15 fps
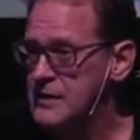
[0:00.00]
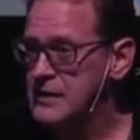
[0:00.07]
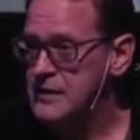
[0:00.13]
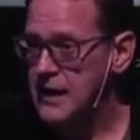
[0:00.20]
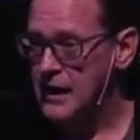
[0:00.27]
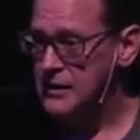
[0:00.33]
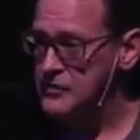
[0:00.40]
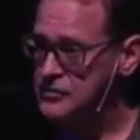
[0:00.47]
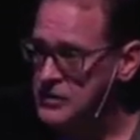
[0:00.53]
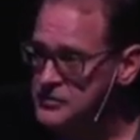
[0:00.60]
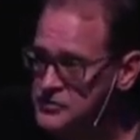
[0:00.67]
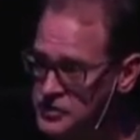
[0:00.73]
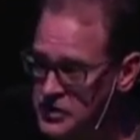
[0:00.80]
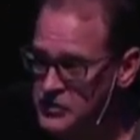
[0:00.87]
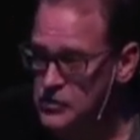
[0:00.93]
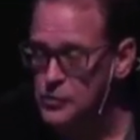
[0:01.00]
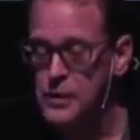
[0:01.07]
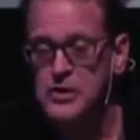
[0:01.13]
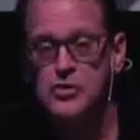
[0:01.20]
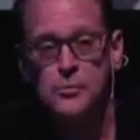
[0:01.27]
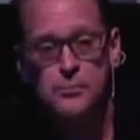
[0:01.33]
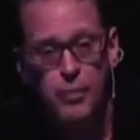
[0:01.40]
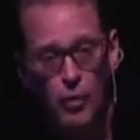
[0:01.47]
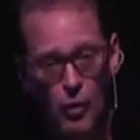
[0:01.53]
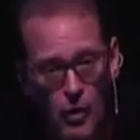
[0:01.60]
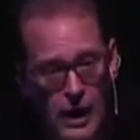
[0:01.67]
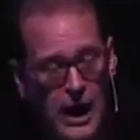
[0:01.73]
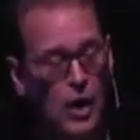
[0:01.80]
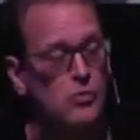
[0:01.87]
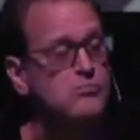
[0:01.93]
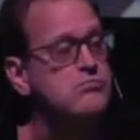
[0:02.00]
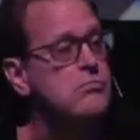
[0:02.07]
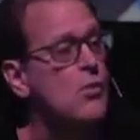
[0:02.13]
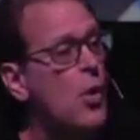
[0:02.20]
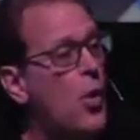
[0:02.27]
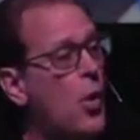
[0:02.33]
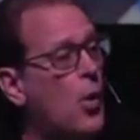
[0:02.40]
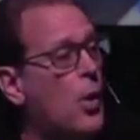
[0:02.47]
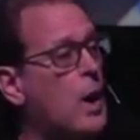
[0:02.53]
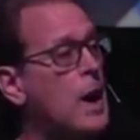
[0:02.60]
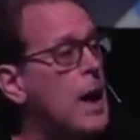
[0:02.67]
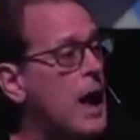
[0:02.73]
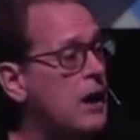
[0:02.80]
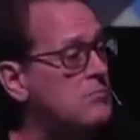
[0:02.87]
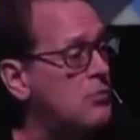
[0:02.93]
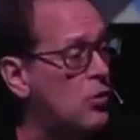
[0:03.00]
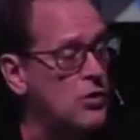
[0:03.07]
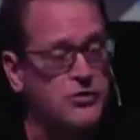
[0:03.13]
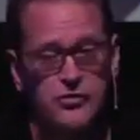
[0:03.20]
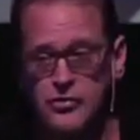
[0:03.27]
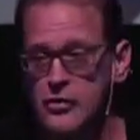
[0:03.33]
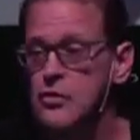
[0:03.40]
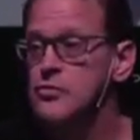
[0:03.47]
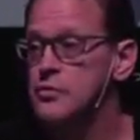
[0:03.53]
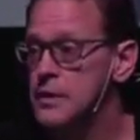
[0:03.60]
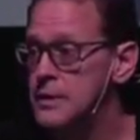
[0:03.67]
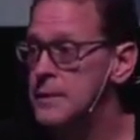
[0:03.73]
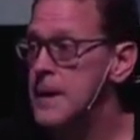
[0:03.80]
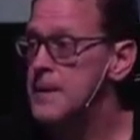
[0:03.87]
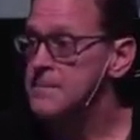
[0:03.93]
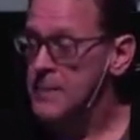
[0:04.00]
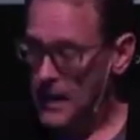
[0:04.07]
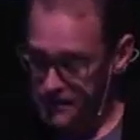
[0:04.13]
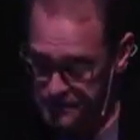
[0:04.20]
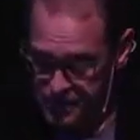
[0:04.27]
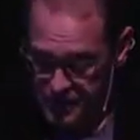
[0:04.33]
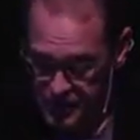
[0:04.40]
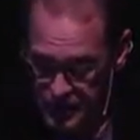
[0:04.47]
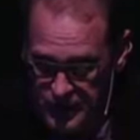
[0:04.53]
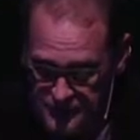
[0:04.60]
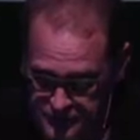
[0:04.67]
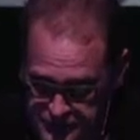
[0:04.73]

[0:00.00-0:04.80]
God is continuing to pour out more and more children upon